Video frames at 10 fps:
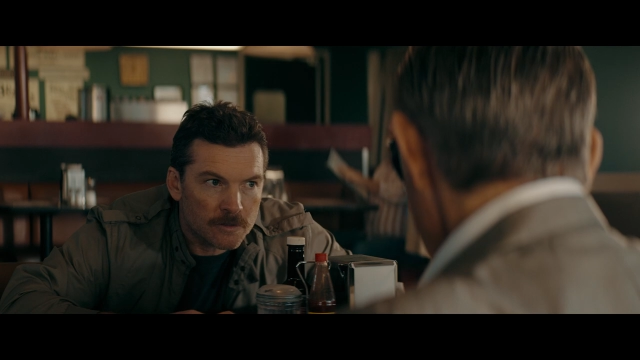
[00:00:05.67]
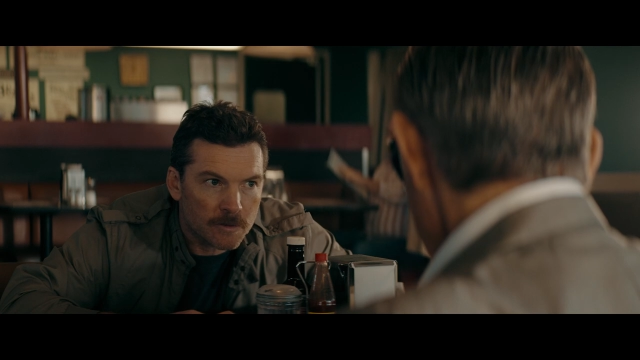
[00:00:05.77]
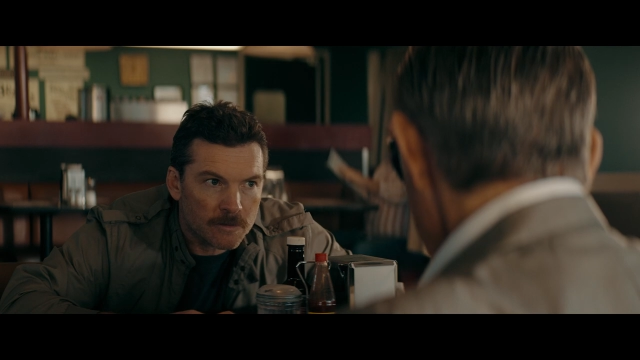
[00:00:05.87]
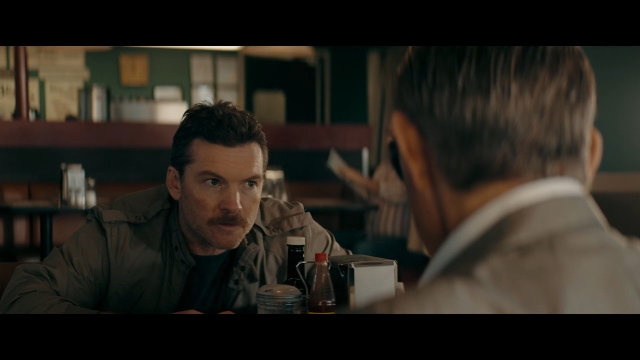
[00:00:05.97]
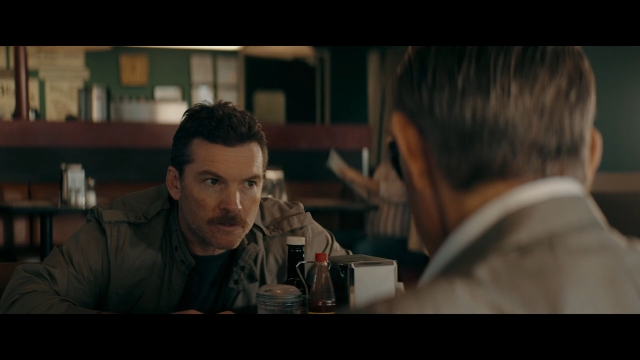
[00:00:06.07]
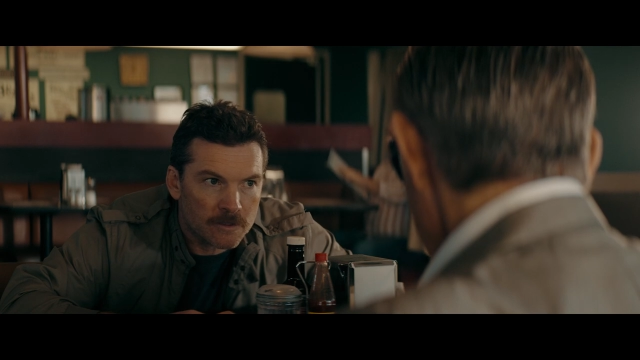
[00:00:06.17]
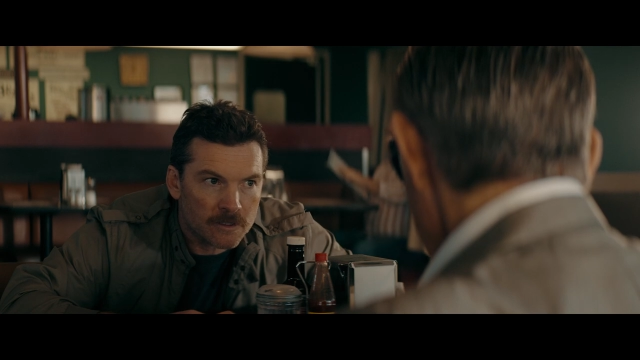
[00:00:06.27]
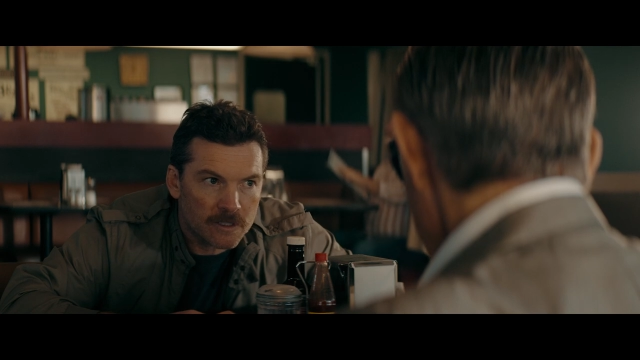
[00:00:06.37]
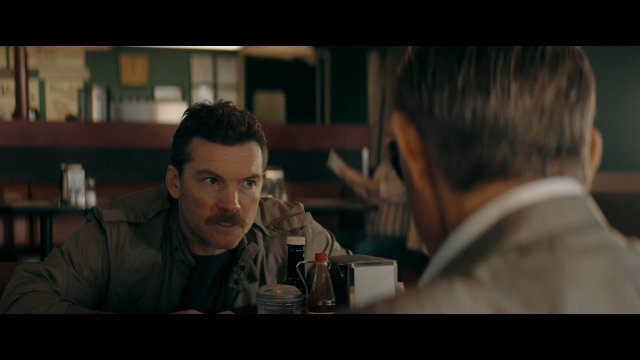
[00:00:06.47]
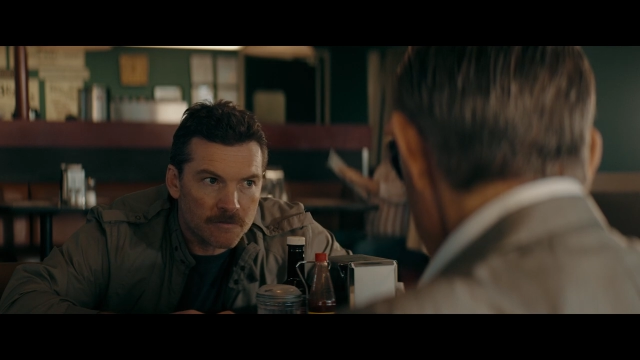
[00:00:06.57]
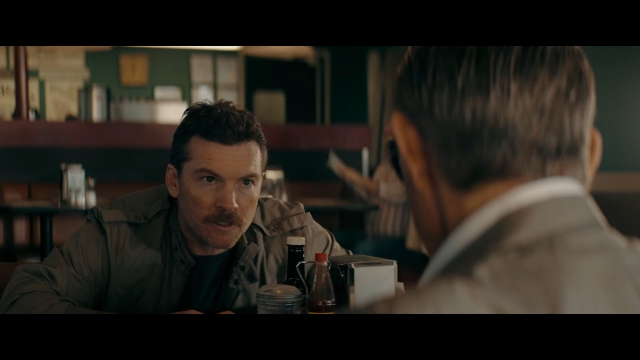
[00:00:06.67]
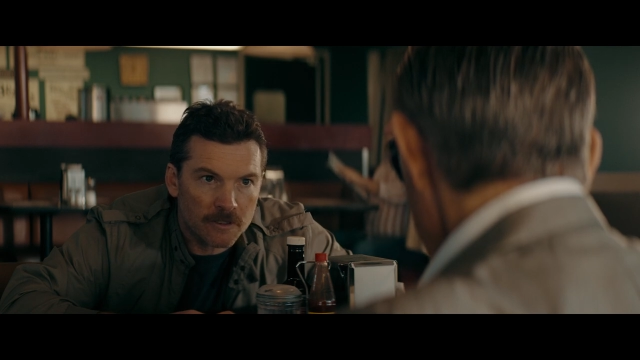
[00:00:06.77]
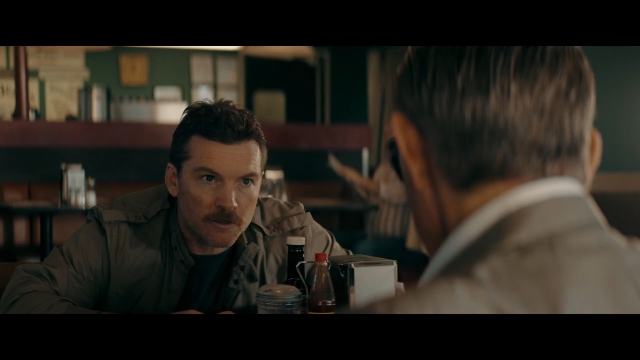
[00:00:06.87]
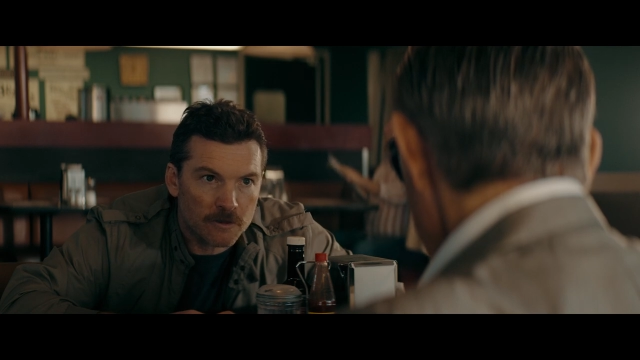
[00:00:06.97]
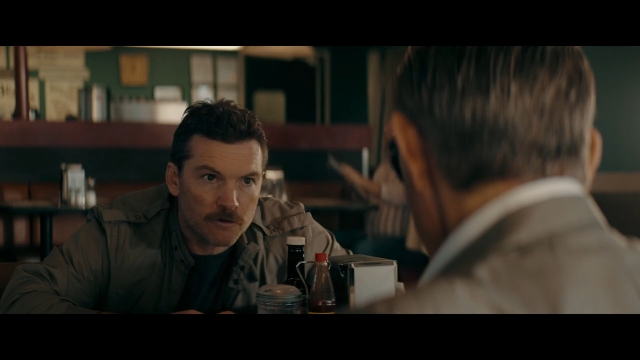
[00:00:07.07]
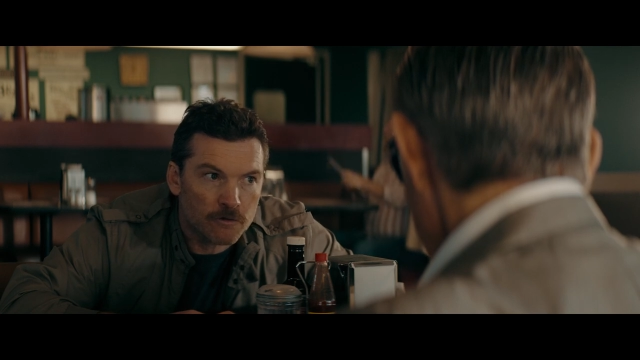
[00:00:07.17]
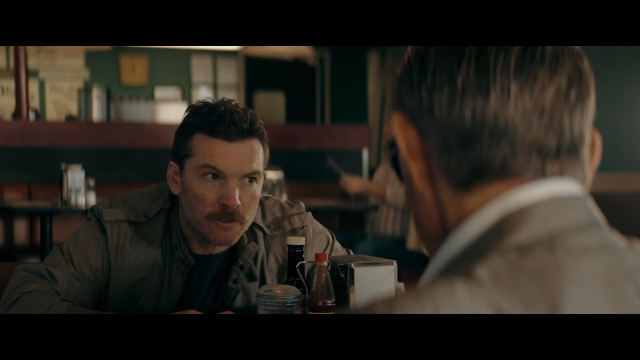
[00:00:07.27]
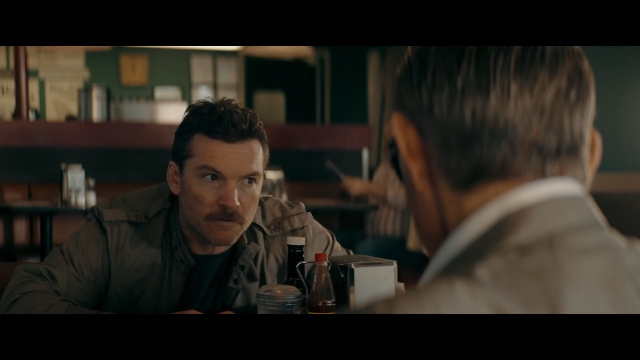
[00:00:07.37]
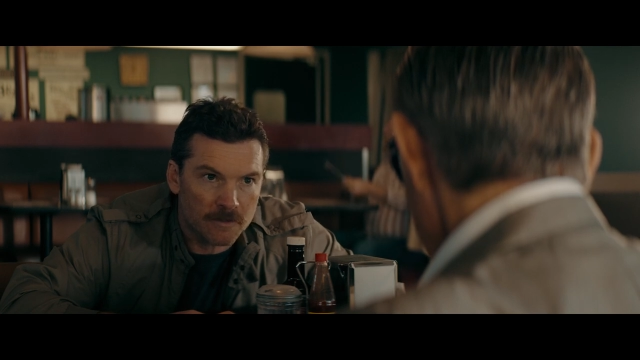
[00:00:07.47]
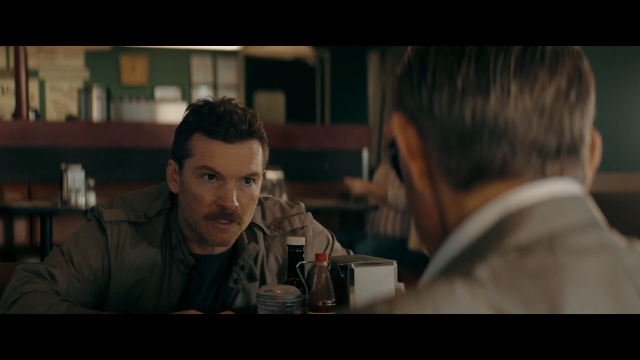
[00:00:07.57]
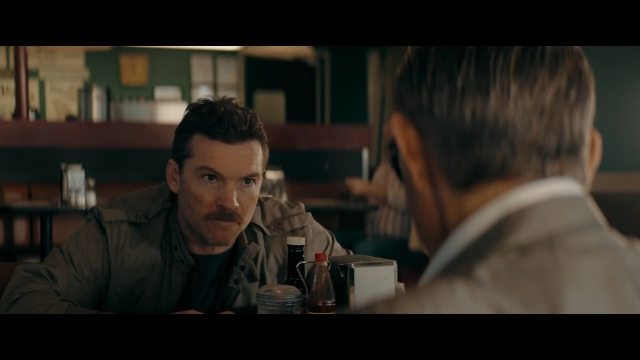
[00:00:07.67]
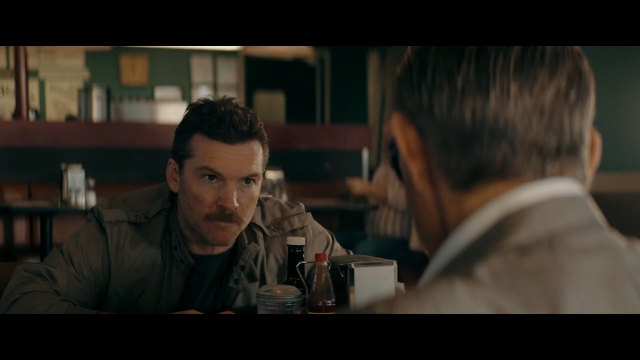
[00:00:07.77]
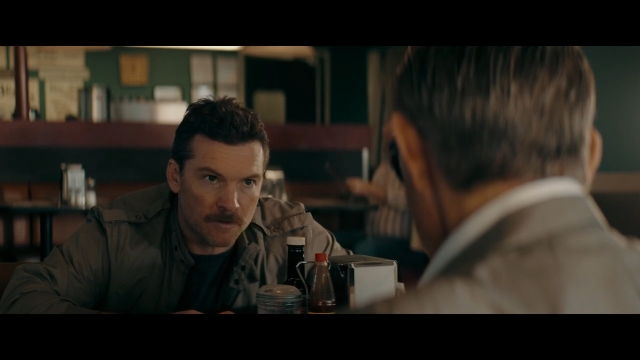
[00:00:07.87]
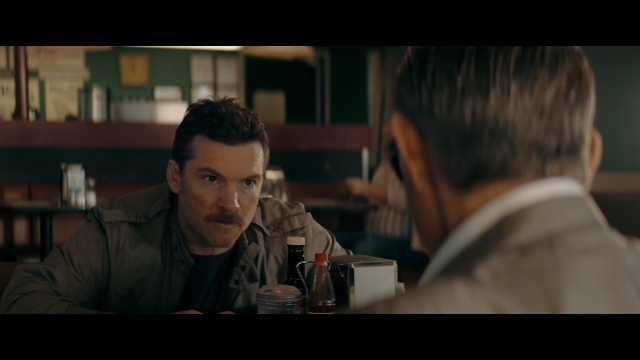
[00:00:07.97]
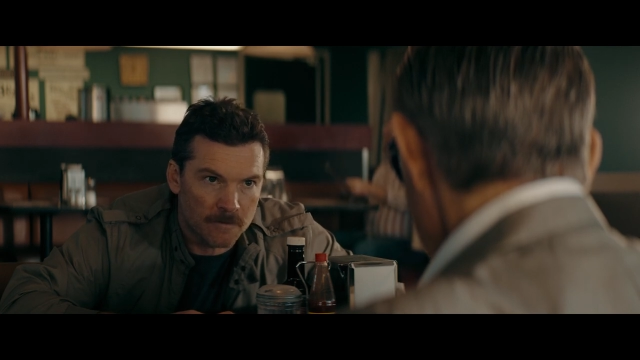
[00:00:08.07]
become so successful under the scrutiny of the government?